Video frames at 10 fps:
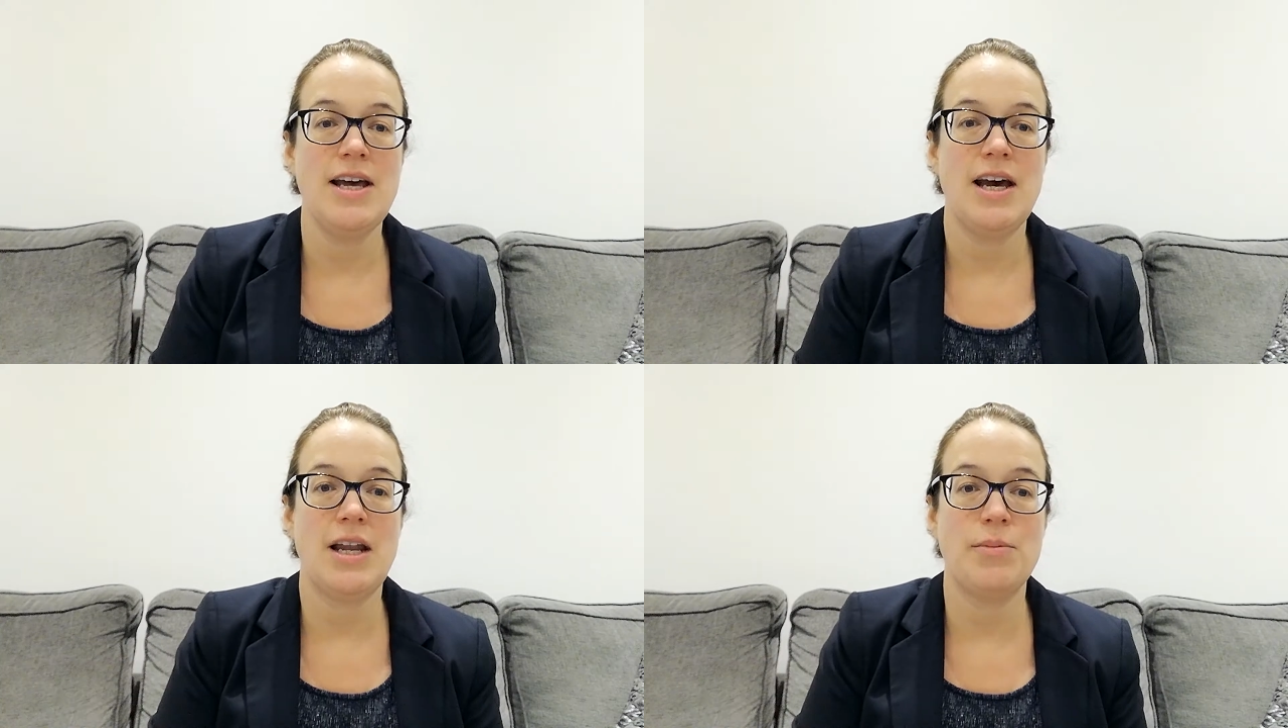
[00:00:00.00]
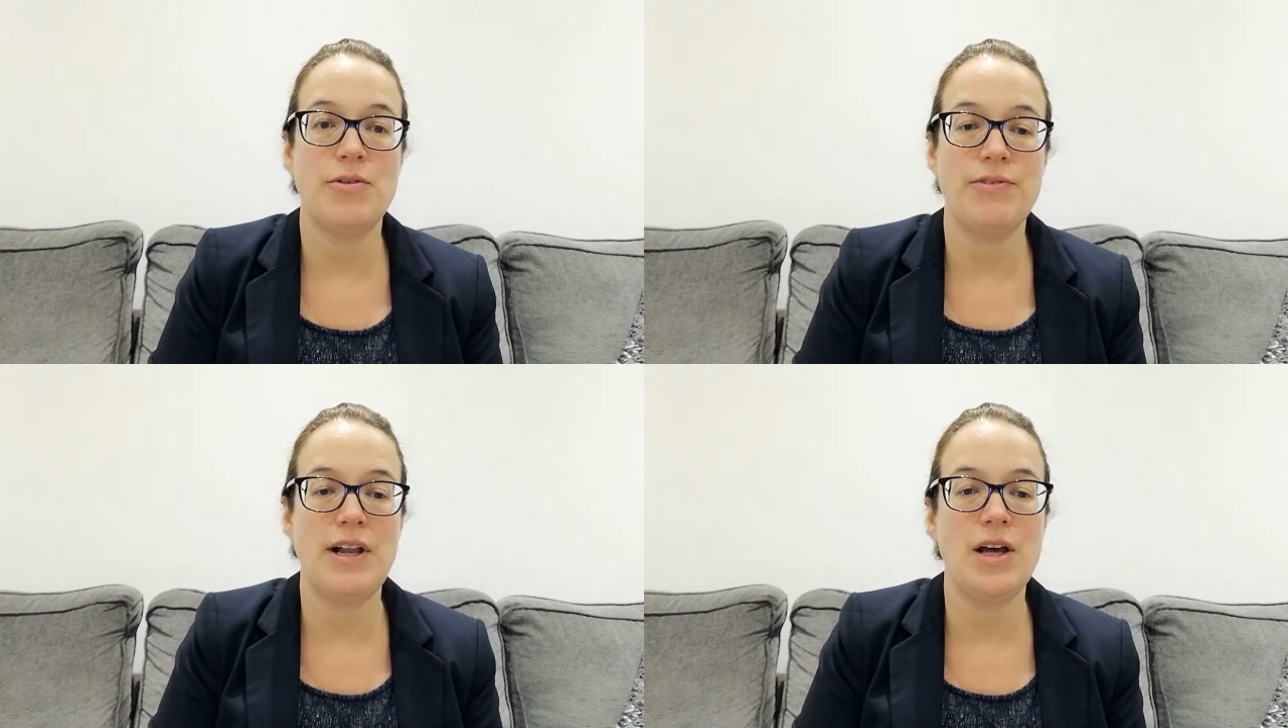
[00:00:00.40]
and I'm a
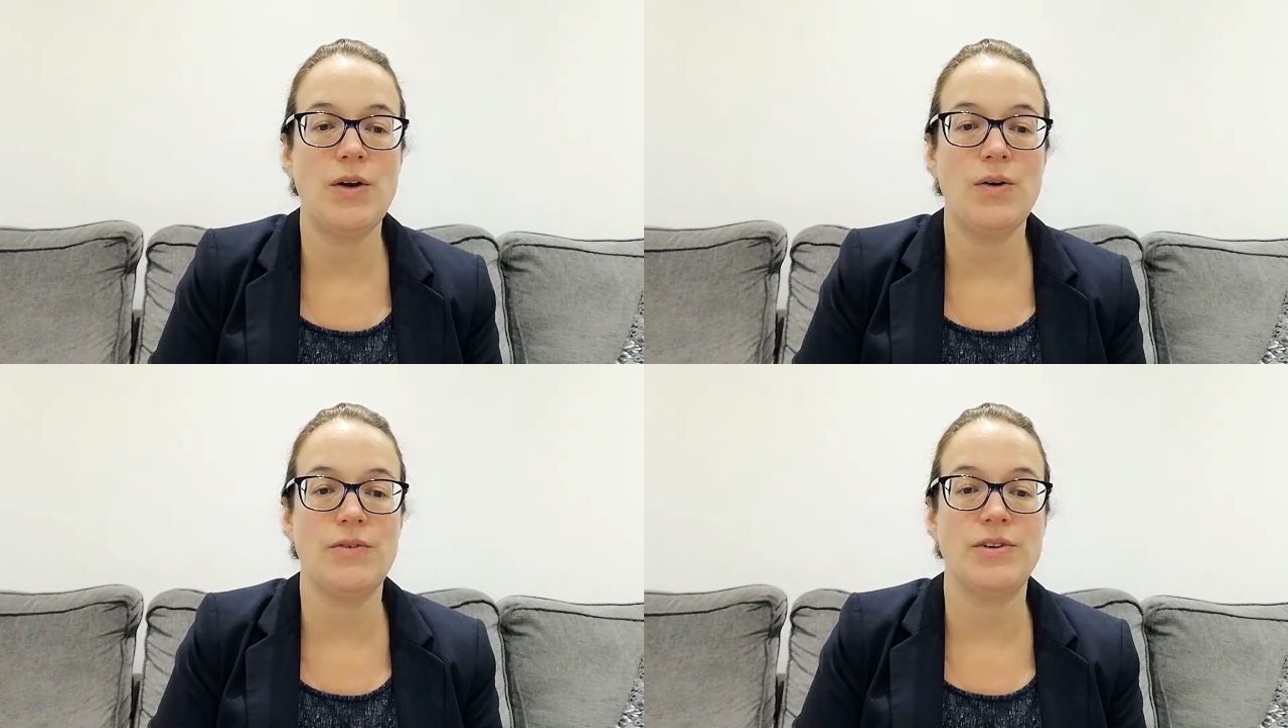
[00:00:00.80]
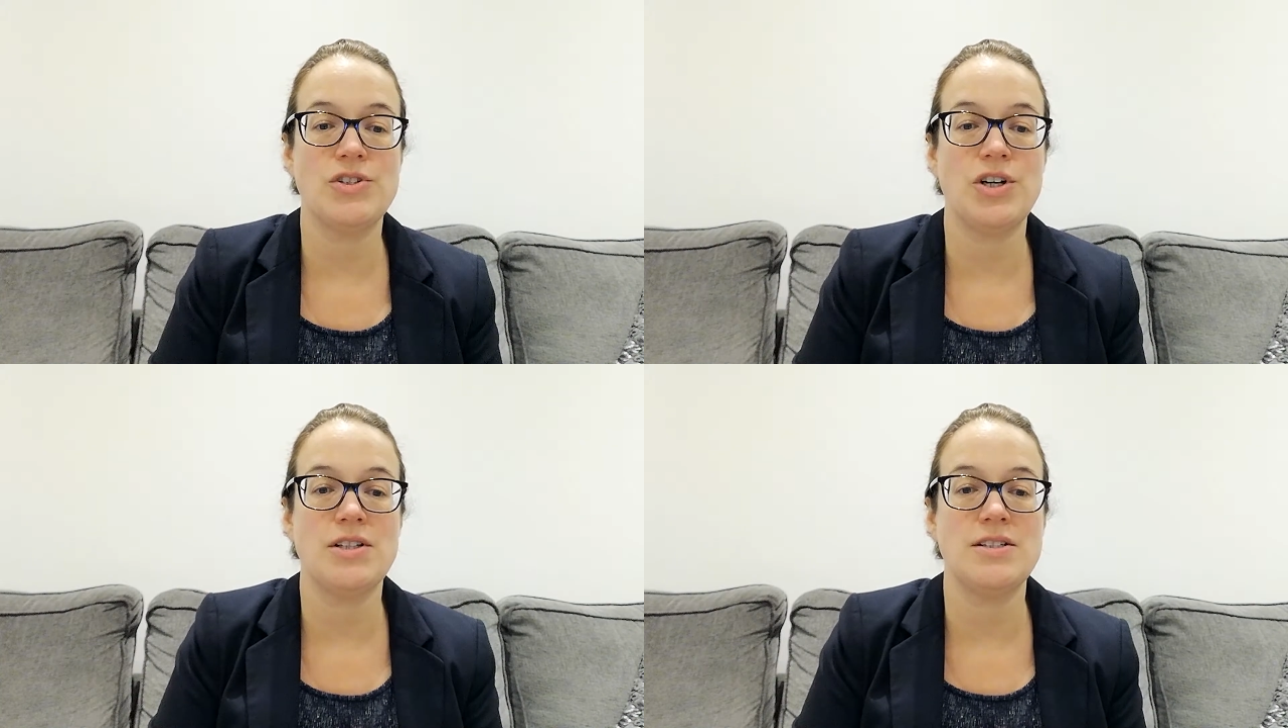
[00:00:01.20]
fellow of the
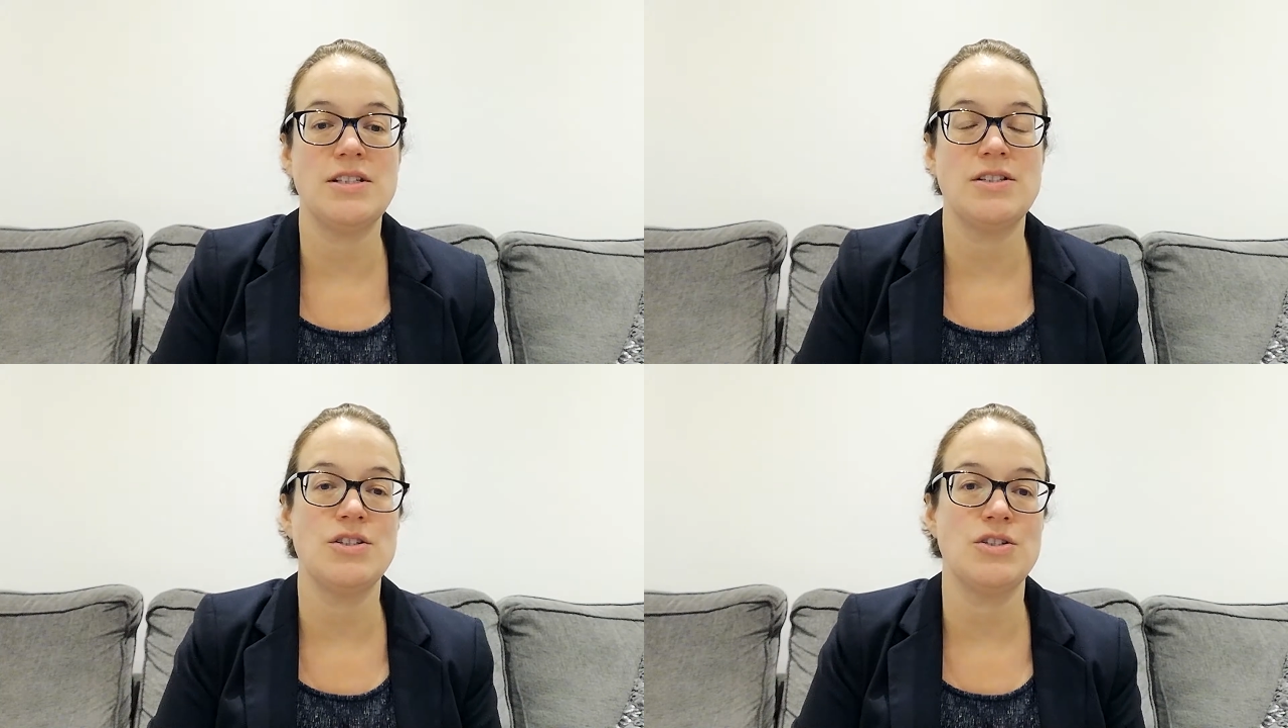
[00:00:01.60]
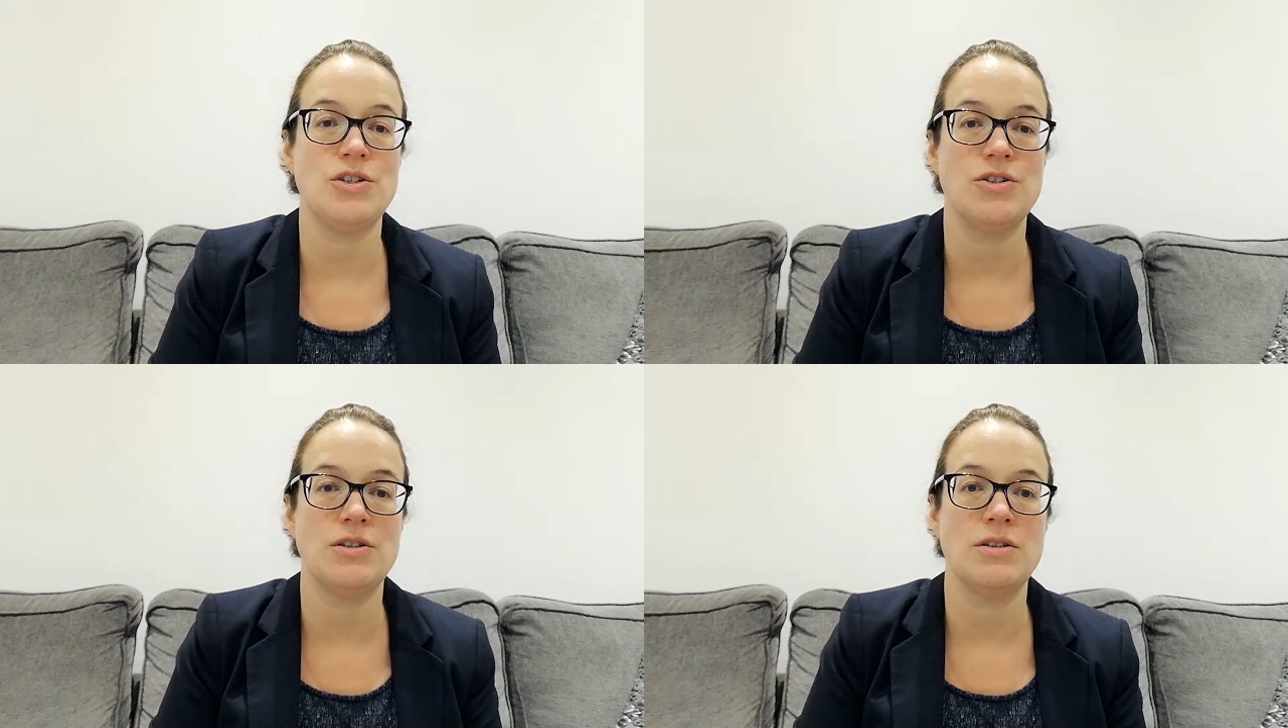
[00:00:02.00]
Chartered
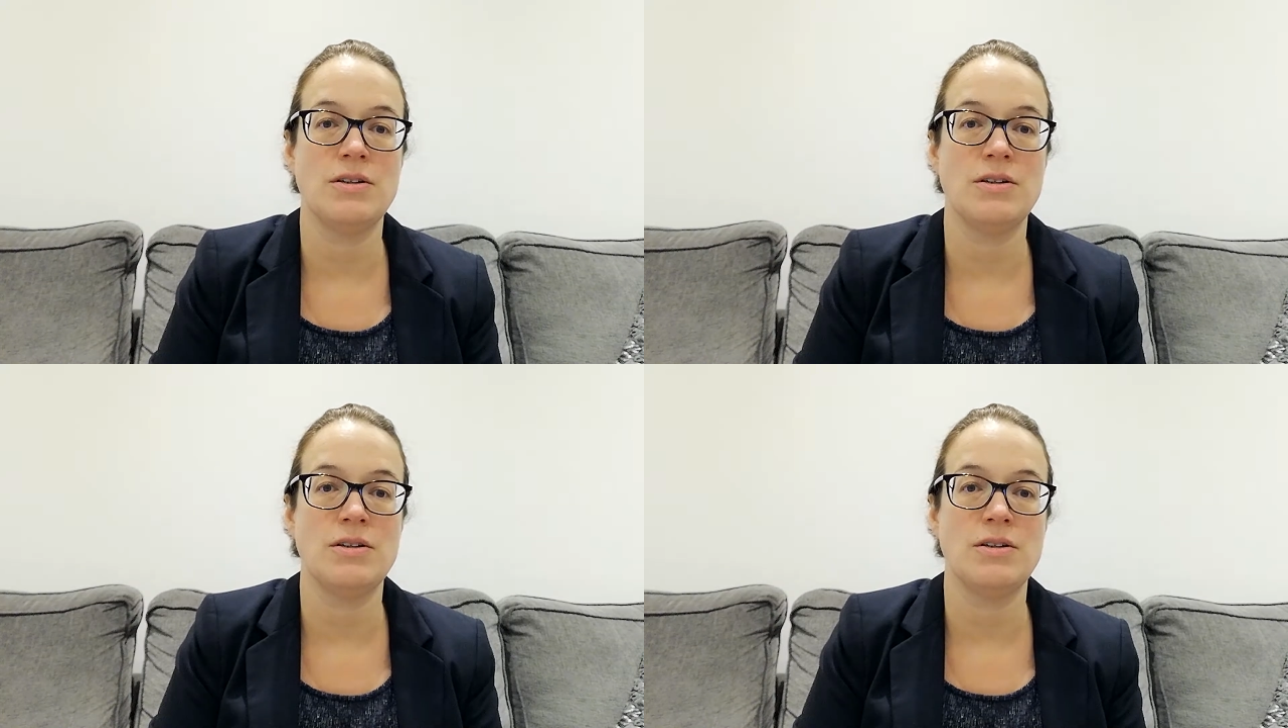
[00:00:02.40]
Institution